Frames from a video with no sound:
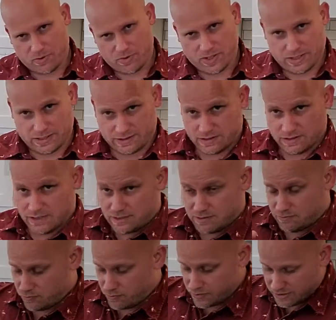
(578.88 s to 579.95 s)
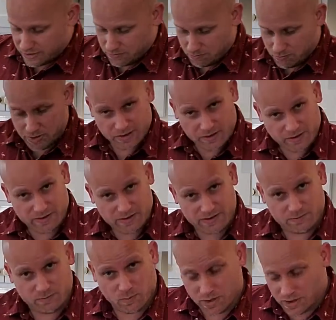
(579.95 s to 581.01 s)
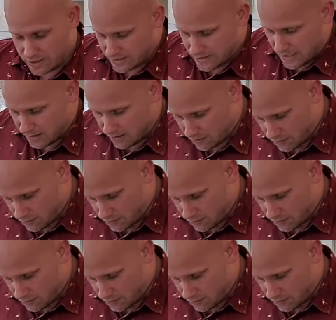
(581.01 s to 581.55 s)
things, and that's really bitters. We're gonna get out of